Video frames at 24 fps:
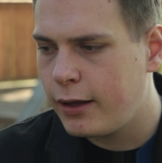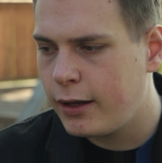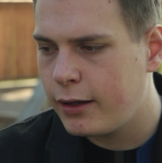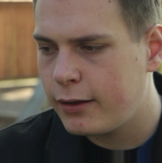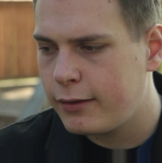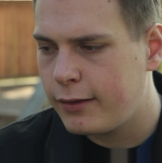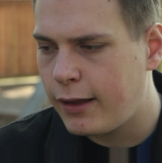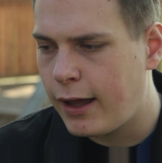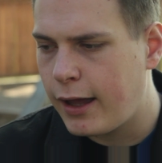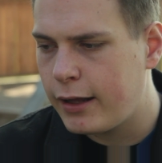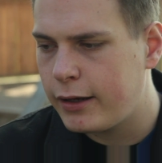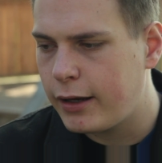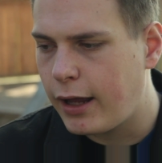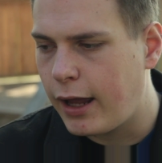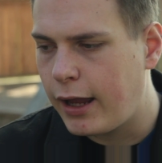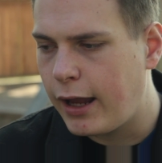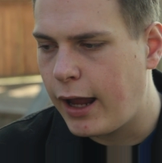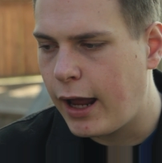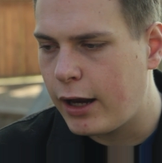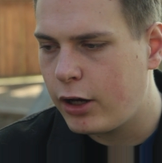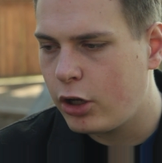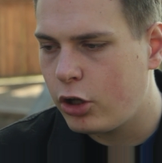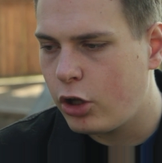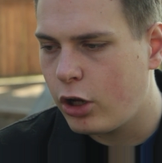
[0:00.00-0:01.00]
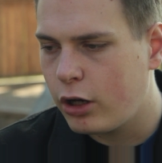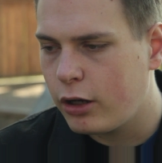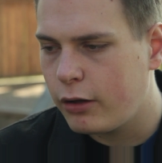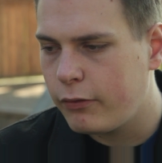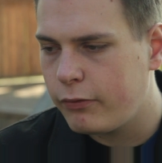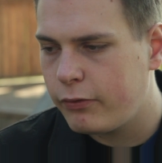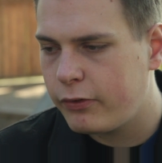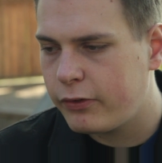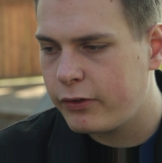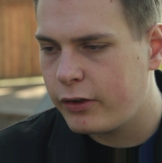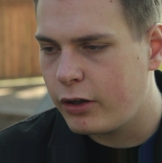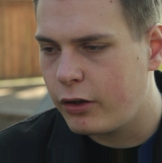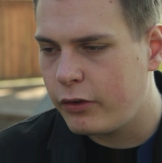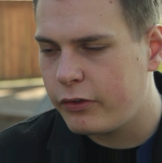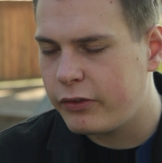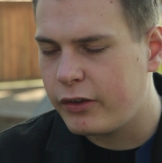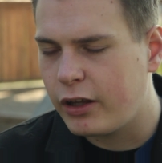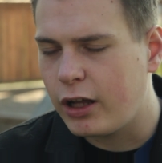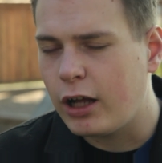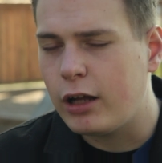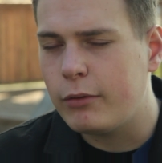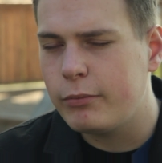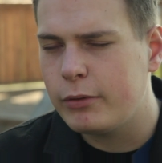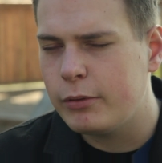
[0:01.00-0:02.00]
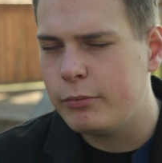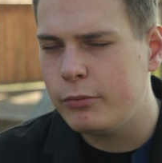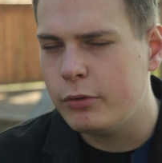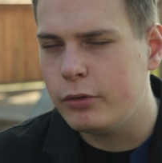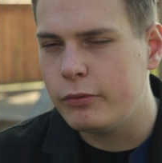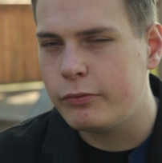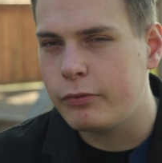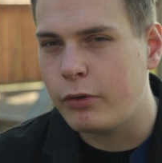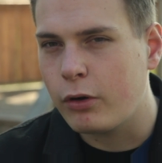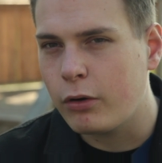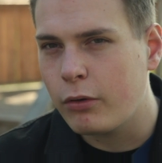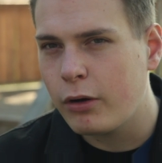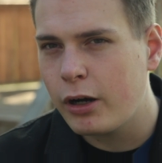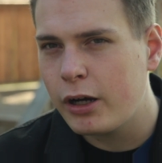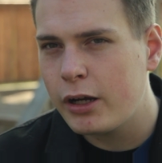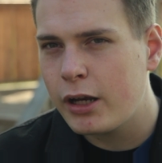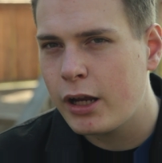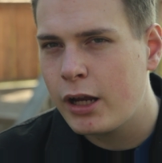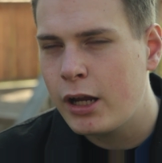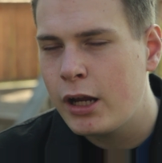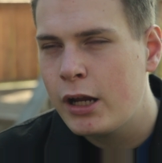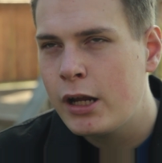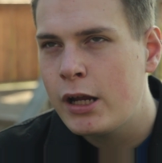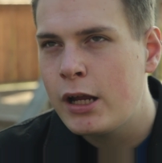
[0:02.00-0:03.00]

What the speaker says: think that I had a lot of skills to help me move forward,